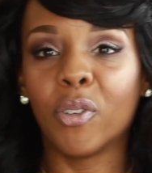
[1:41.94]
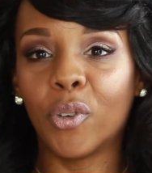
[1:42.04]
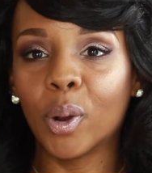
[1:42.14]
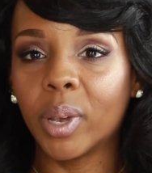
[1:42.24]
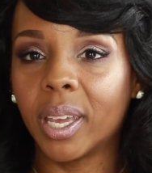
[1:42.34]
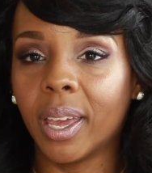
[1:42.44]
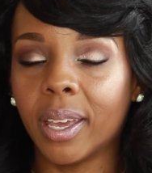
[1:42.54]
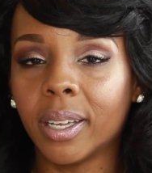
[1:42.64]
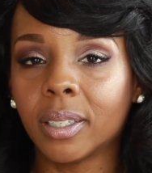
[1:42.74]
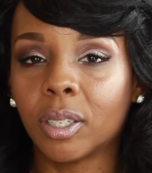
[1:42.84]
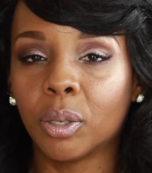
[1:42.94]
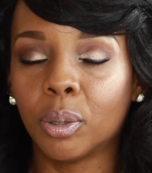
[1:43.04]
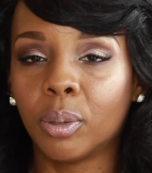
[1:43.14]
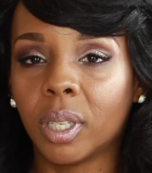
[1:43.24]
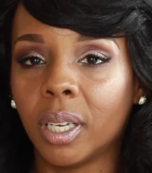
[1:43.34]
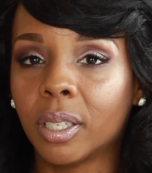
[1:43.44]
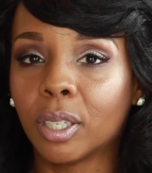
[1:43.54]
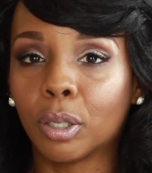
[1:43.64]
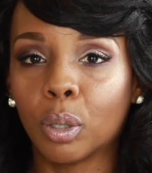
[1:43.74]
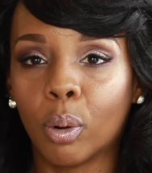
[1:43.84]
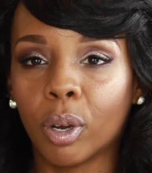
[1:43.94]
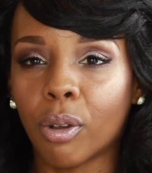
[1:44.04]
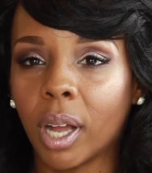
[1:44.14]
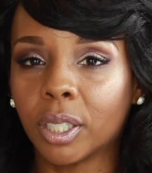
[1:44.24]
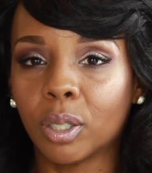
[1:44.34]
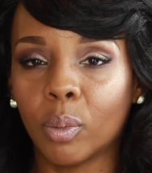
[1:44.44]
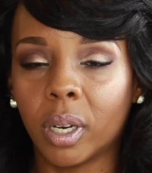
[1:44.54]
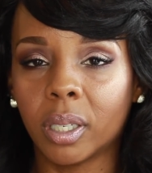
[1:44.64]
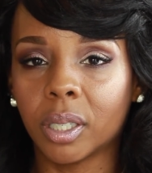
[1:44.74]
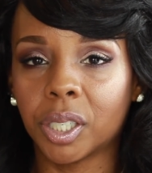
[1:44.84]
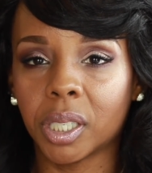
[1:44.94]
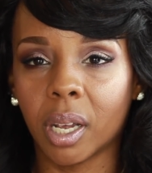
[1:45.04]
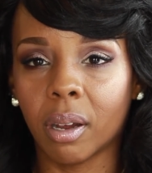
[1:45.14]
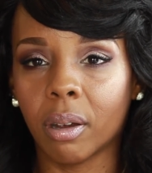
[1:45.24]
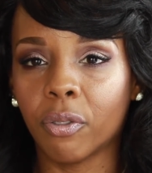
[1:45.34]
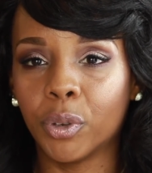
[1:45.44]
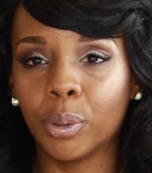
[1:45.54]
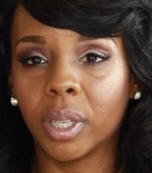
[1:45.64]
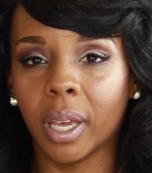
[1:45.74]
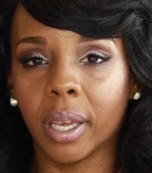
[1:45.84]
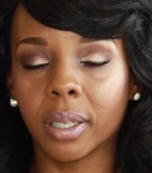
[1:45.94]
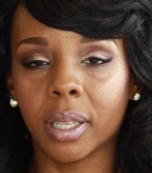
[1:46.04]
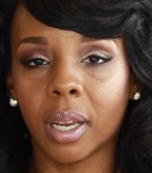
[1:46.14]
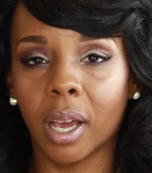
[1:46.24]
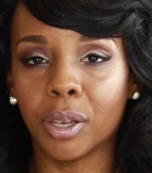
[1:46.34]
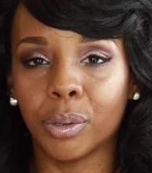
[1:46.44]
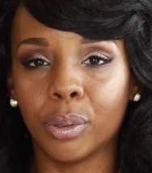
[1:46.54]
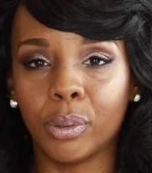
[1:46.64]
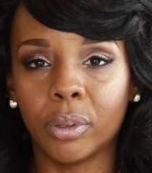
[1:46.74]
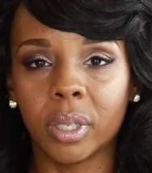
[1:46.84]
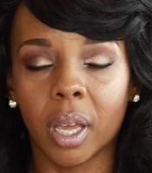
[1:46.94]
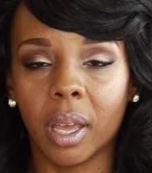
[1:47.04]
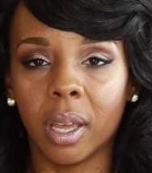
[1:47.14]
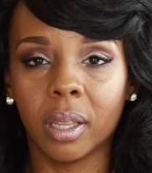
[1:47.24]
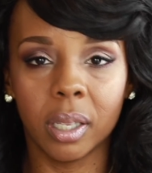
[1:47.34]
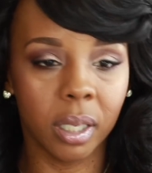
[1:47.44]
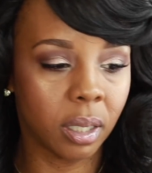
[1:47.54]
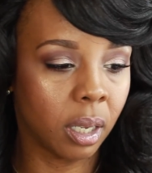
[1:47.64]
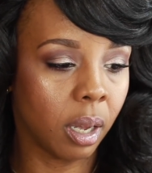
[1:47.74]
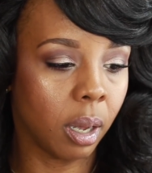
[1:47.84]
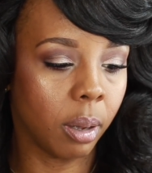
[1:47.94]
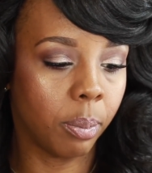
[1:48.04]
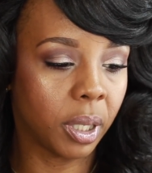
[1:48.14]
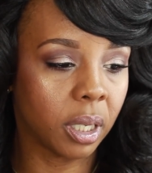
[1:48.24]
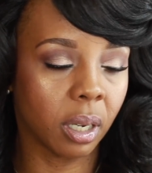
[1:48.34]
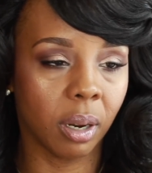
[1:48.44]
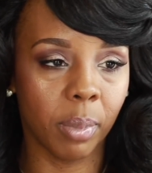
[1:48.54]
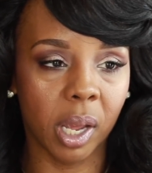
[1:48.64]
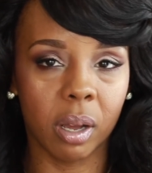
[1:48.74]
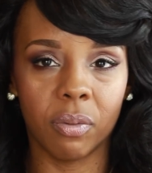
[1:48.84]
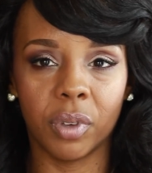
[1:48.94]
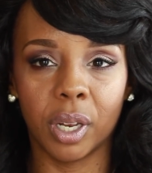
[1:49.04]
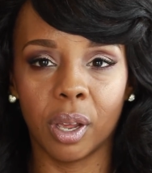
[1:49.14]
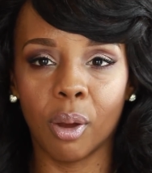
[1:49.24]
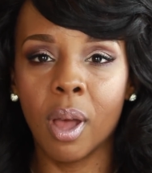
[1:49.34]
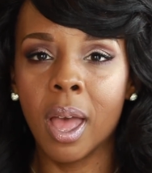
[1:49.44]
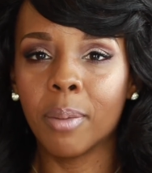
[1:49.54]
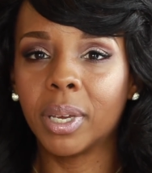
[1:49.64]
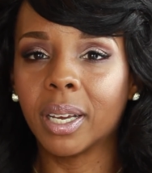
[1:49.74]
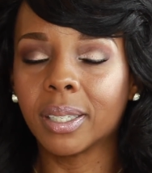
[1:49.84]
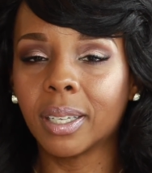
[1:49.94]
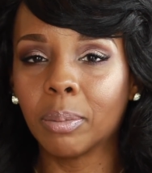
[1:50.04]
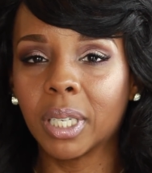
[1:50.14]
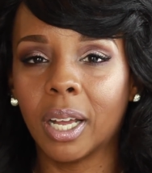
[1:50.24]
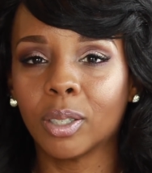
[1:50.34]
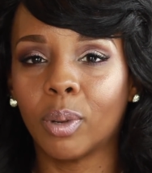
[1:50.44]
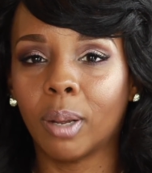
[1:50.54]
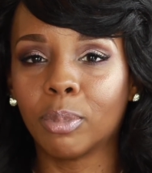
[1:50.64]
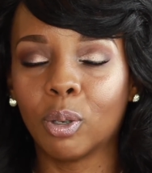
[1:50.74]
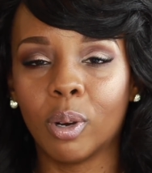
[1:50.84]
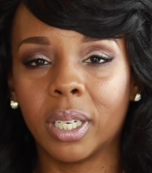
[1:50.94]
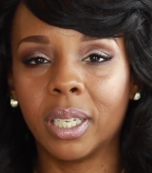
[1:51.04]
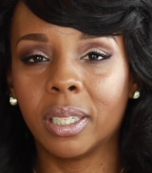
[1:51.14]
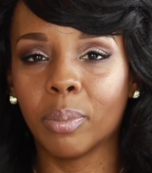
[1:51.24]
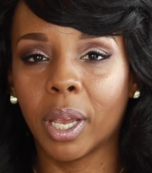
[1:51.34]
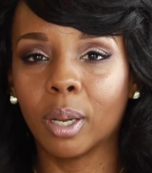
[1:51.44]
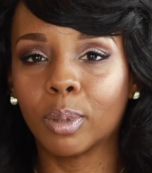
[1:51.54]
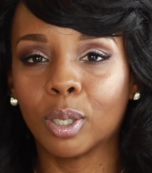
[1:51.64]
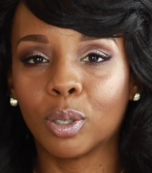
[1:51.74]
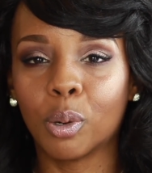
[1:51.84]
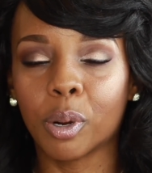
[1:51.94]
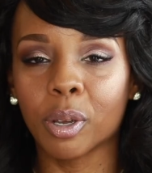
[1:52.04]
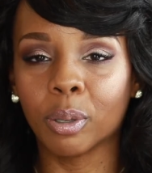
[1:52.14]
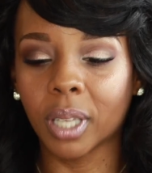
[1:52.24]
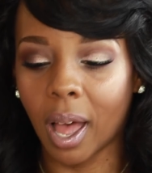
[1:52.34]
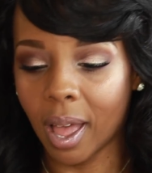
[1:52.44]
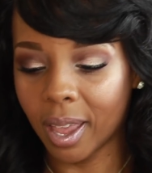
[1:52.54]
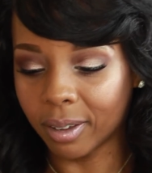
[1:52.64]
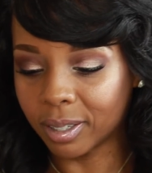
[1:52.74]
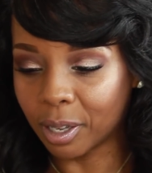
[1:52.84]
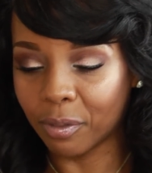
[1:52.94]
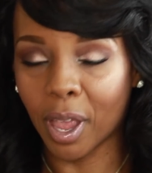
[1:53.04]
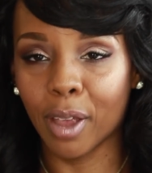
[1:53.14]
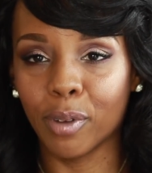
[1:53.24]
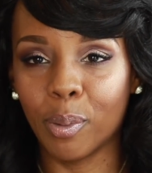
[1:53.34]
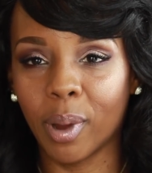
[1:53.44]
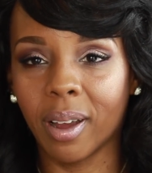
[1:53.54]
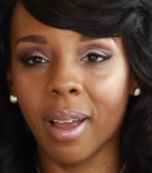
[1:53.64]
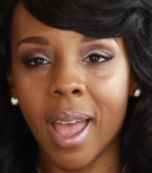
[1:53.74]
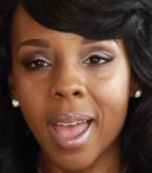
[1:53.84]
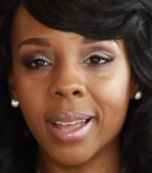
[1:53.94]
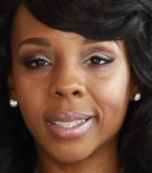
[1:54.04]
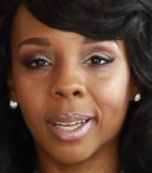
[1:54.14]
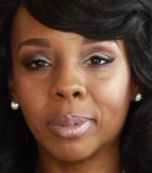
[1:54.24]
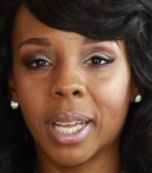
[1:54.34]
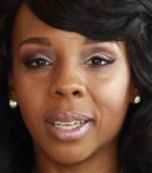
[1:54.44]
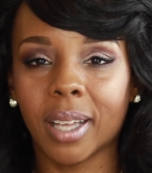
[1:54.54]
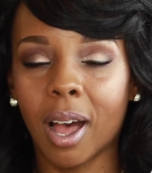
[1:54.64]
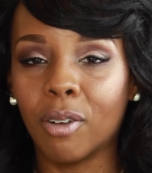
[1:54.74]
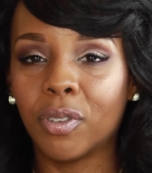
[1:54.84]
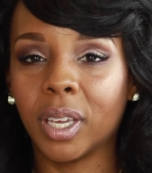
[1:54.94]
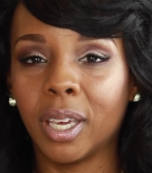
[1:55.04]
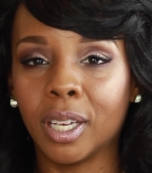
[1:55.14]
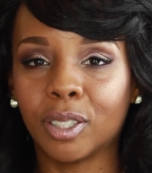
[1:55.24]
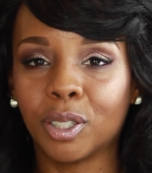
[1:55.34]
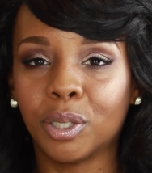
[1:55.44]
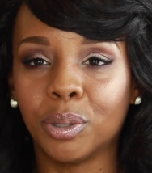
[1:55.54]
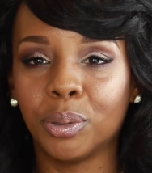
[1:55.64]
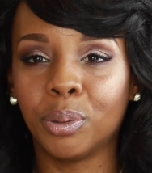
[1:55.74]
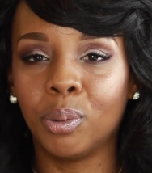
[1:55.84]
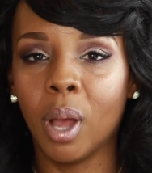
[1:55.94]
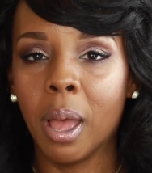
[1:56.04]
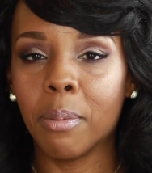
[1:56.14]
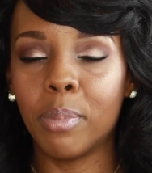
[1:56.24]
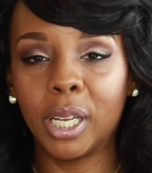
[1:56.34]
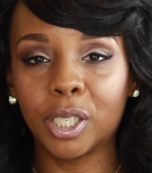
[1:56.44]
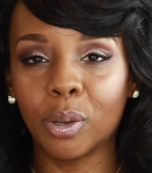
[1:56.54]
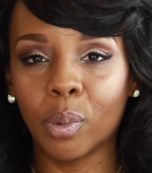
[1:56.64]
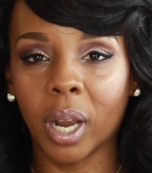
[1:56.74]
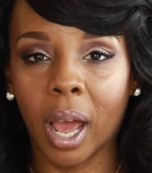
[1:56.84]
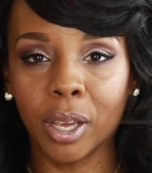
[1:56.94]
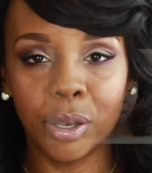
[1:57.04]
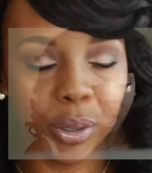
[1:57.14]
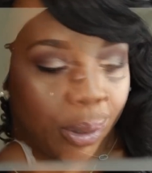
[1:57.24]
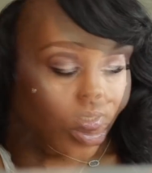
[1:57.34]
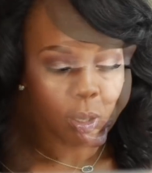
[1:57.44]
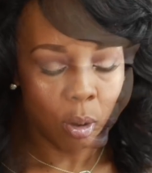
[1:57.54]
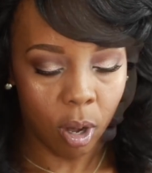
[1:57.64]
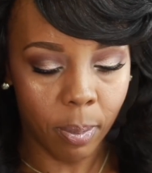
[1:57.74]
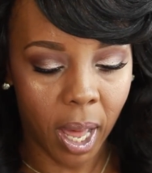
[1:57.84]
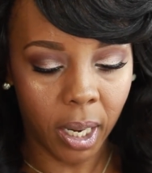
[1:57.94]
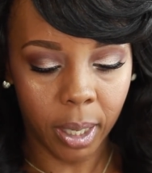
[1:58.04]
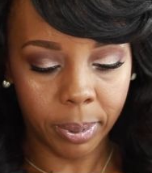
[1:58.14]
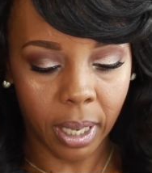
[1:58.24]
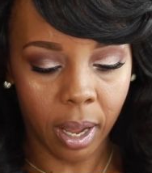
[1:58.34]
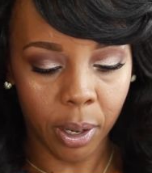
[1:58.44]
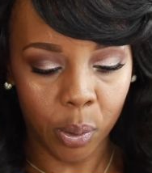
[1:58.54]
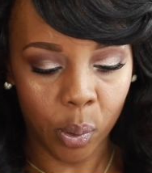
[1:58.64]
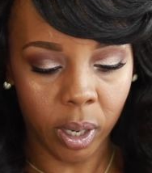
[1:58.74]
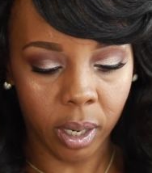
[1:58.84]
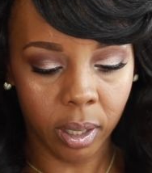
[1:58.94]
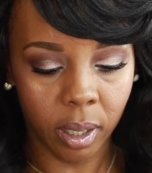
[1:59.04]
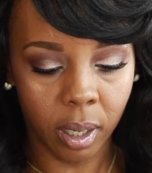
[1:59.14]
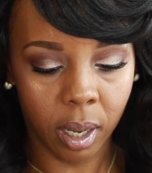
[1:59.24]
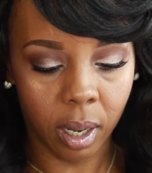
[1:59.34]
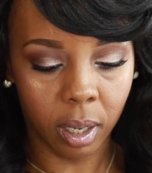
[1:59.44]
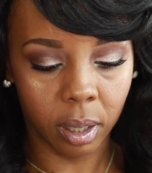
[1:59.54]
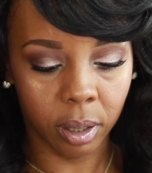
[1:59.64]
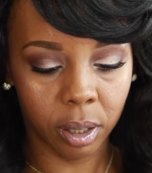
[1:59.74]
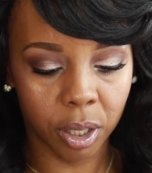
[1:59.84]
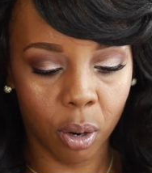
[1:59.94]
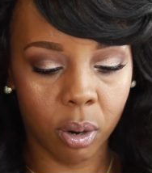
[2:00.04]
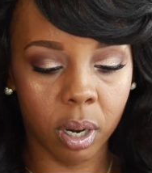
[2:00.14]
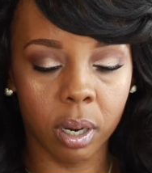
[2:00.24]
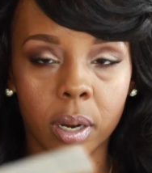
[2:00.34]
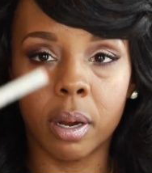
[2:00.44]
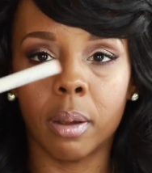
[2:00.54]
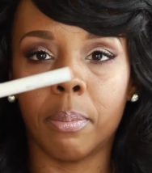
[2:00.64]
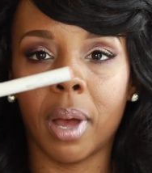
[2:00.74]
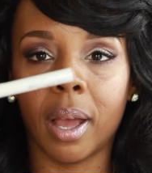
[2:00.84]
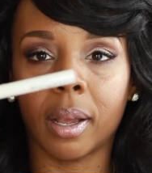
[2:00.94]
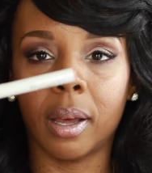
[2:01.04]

Before we get into the tutorial, I just wanted to share a few things that I used in this particular makeup video, because sometimes when I'm doing these makeup tutorials, I have stuff everywhere, and sometimes I'll forget to mention what I use. So on my lips, I am wearing the color Choker by